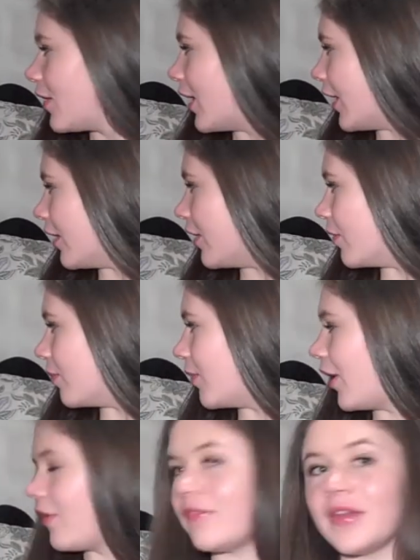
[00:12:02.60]

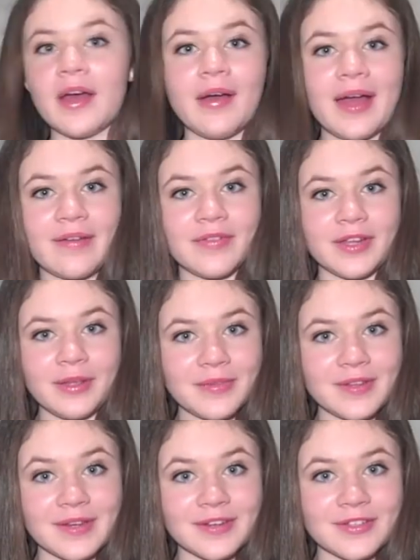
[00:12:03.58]
Hopefully I'll have a
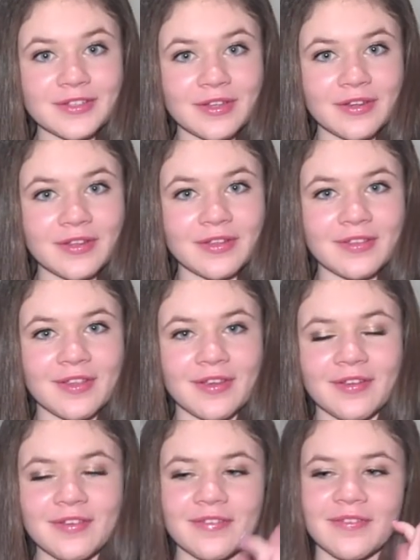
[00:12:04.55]
lipstick to show you
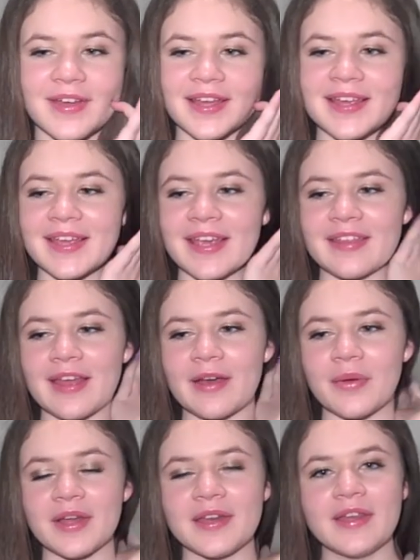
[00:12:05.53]
soon, if I can get that
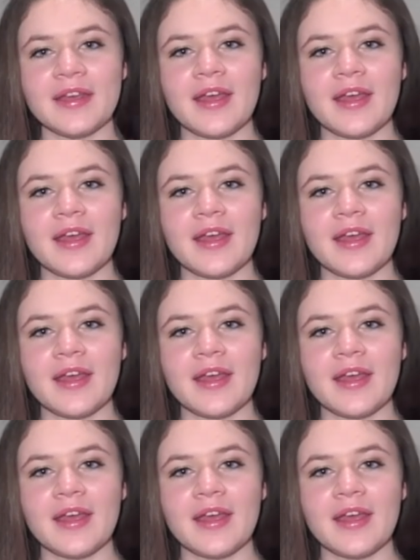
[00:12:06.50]
one.